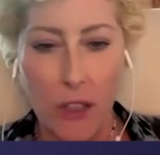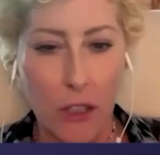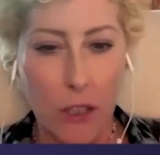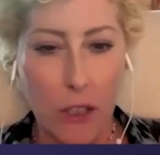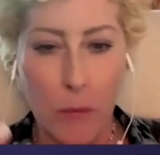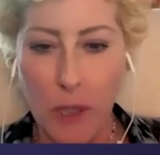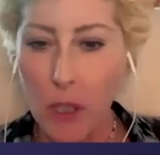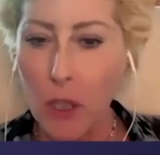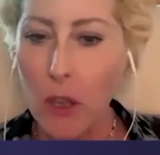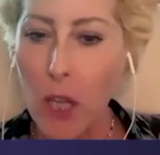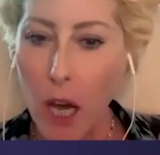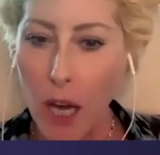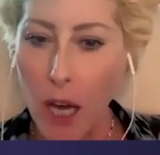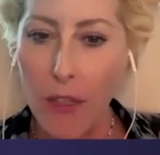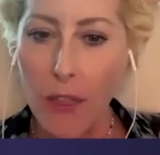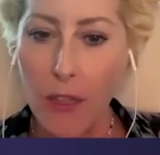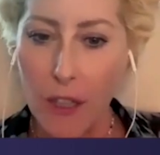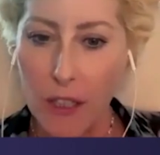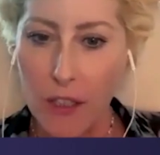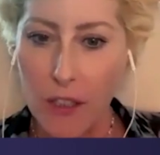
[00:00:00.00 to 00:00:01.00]
there can be a
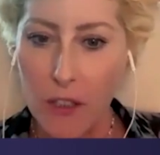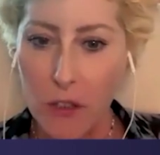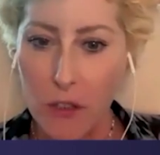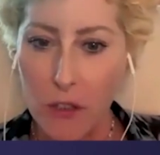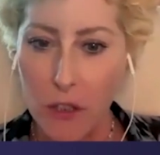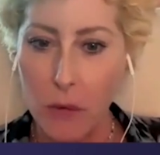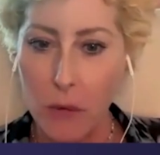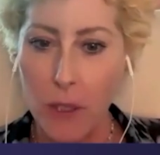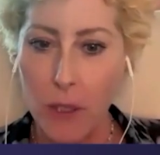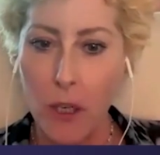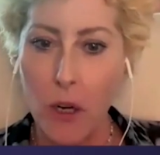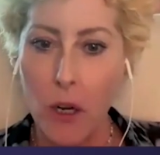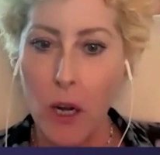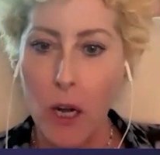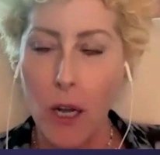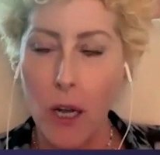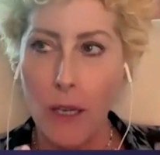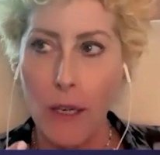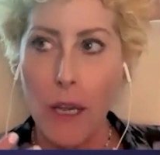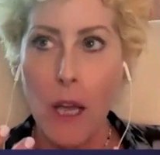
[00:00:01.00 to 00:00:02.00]
lot of things that start going
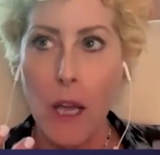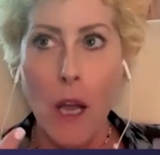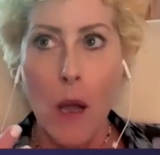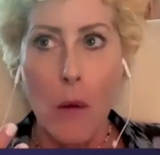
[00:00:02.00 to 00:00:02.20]
on.